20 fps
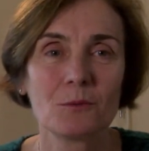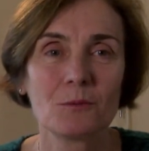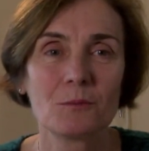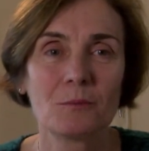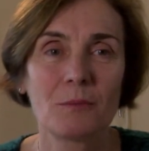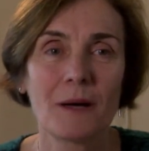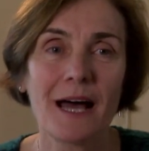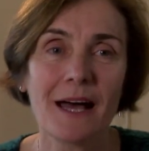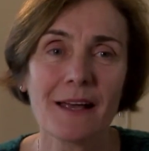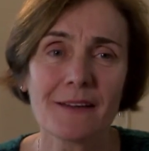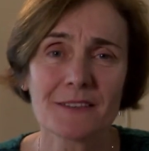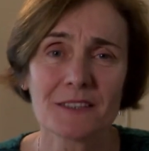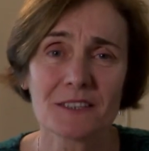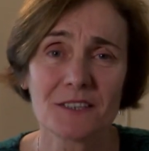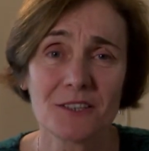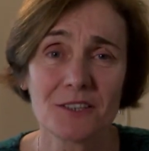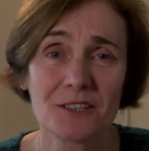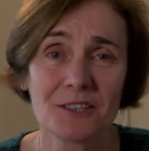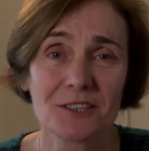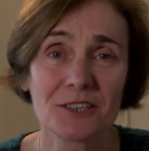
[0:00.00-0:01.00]
passed
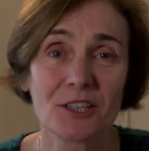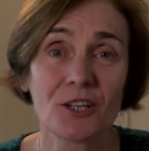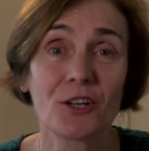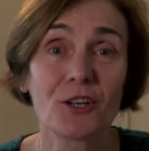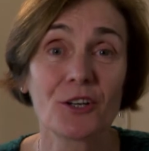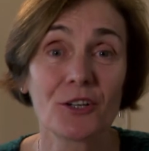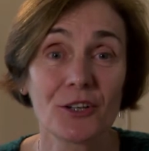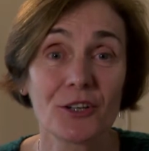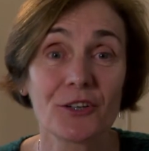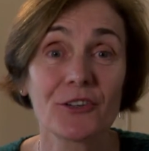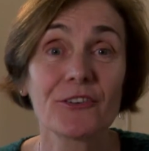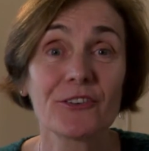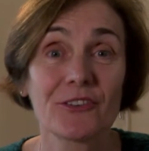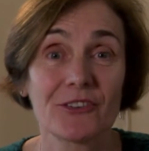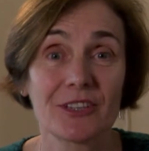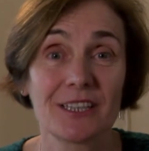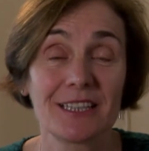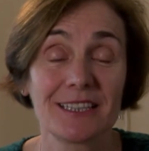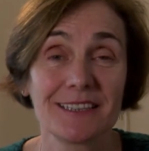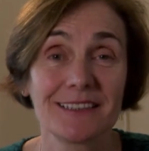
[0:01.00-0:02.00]
on her
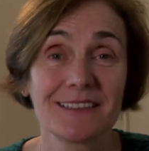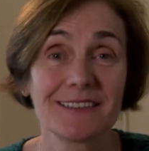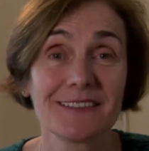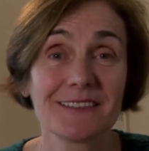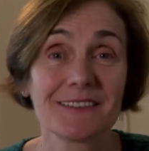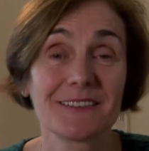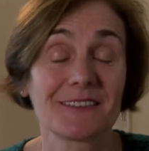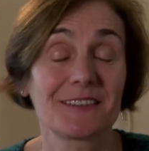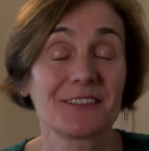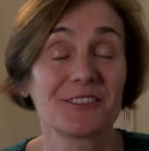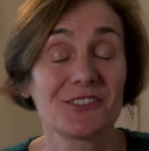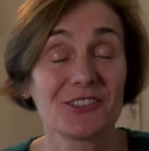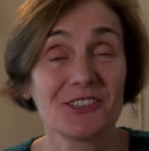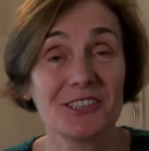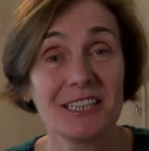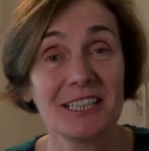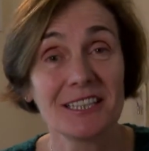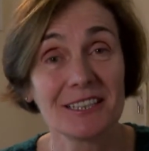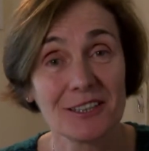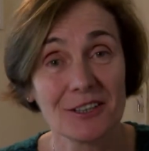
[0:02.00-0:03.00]
skills that she
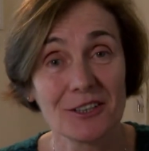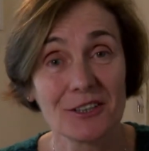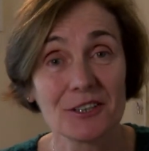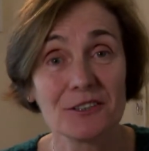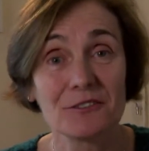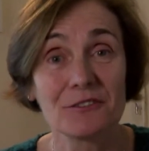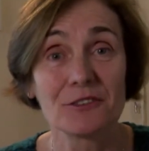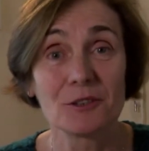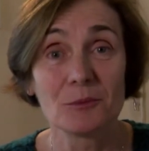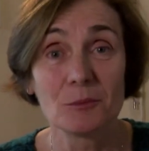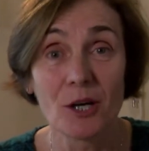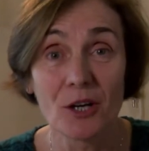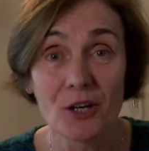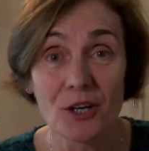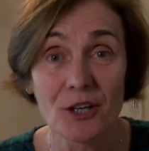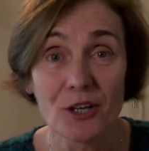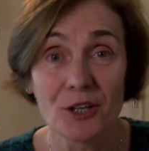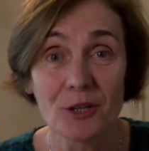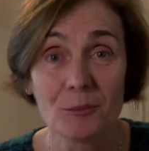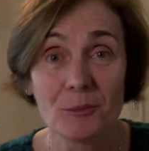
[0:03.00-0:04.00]
had learned from
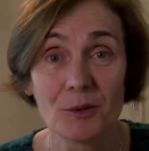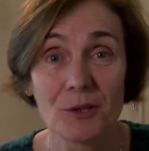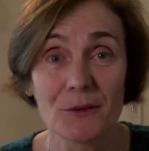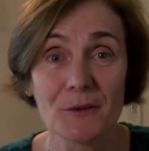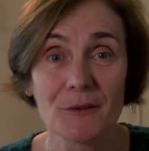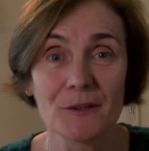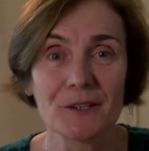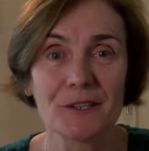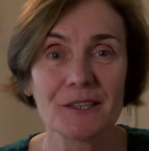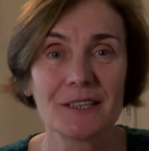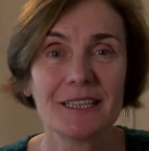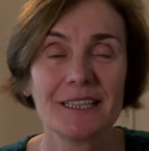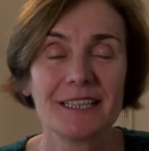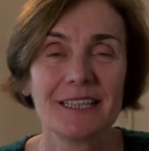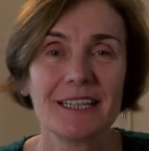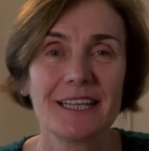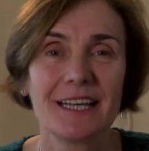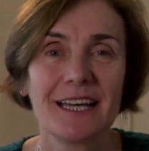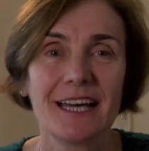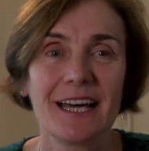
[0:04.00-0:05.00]
her mother,
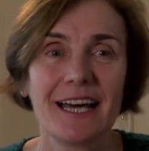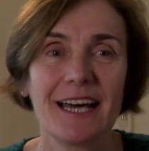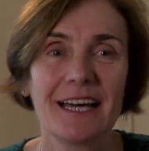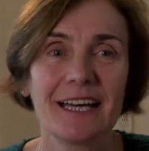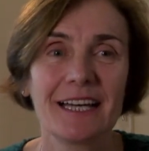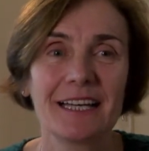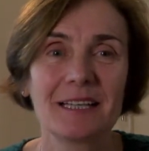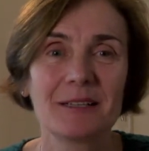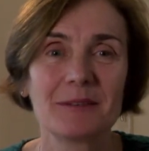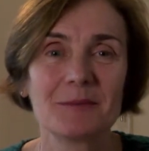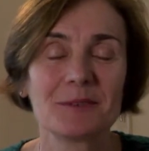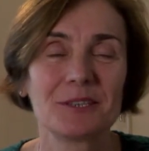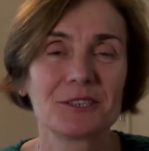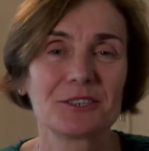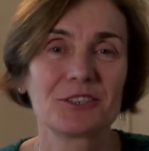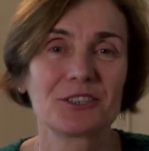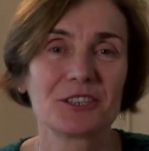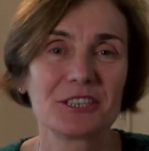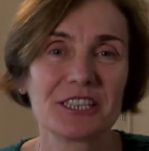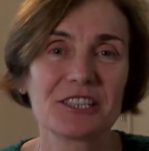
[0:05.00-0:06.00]
the
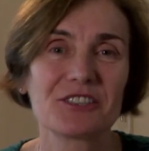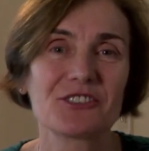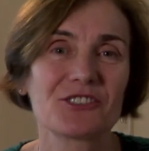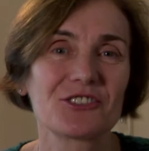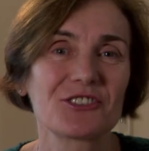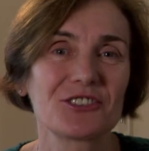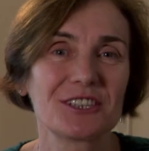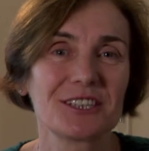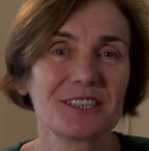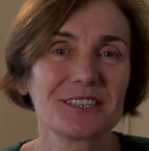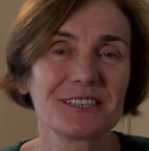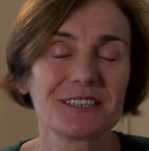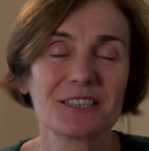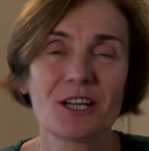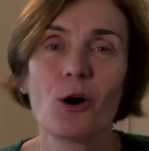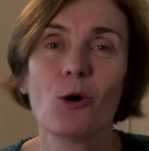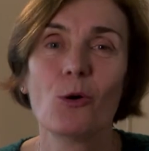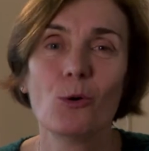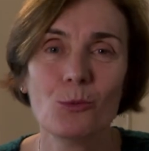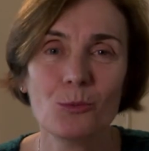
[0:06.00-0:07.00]
traditional
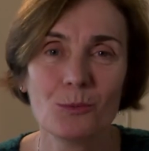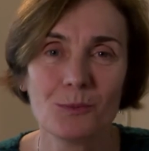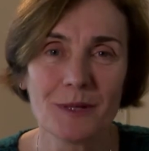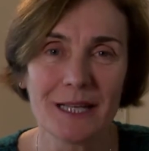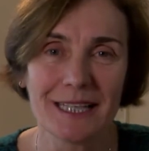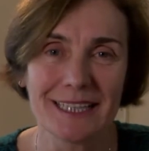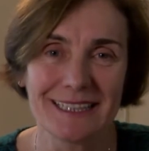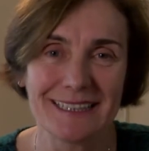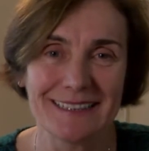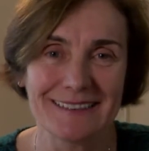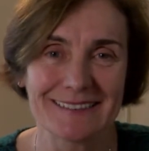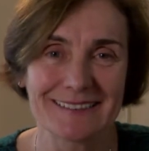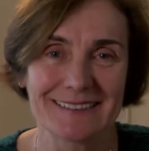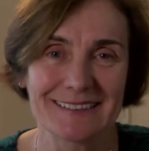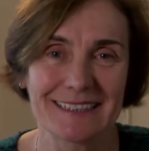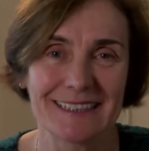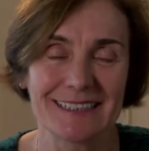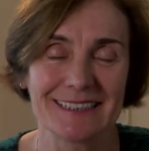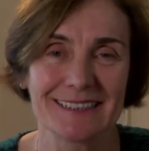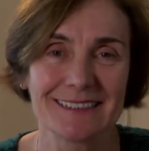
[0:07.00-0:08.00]
homemaking
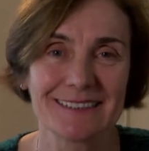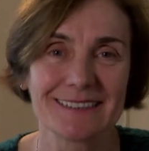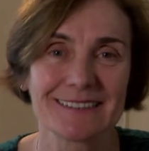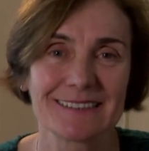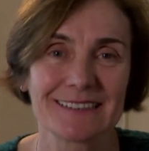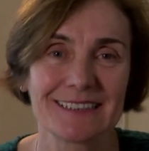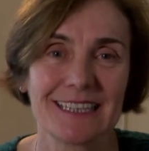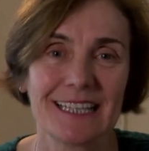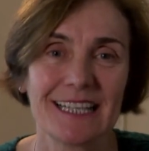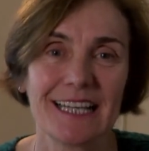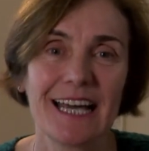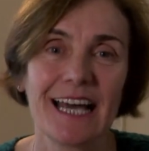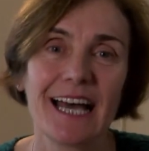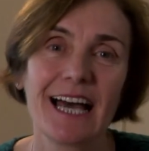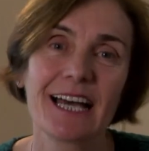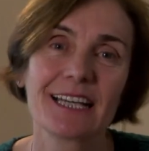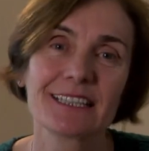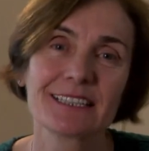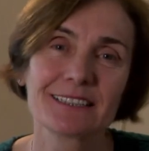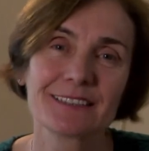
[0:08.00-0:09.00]
skills,
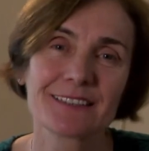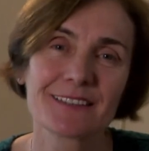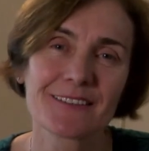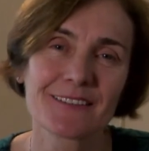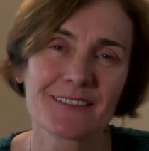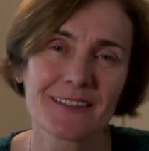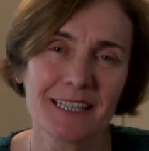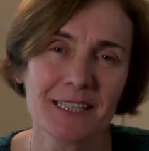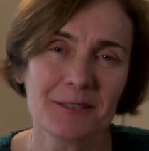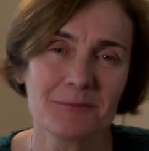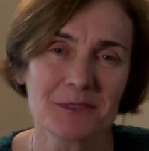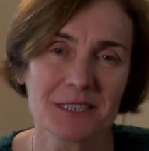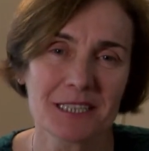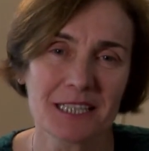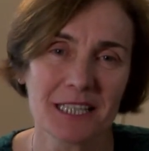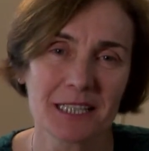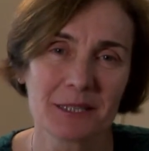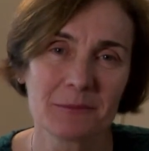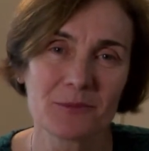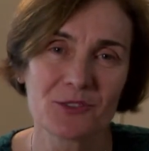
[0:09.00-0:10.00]
and at the same
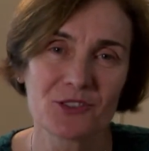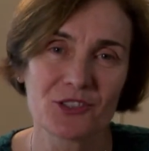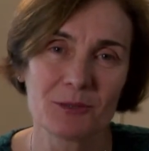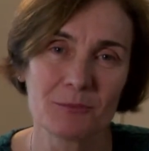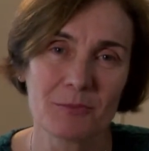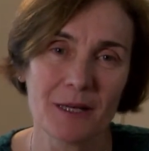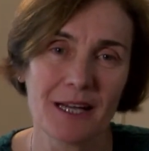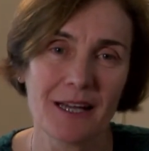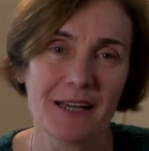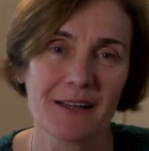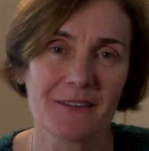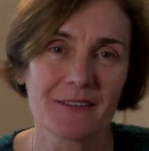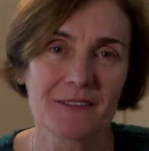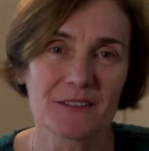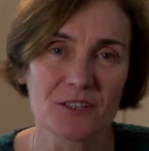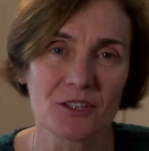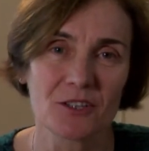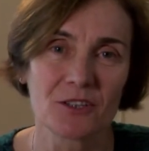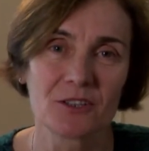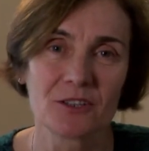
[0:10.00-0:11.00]
time she passed
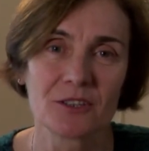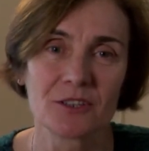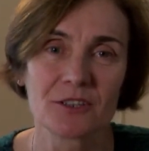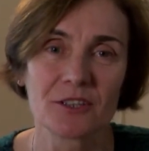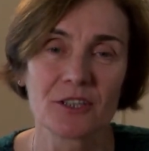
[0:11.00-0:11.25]
on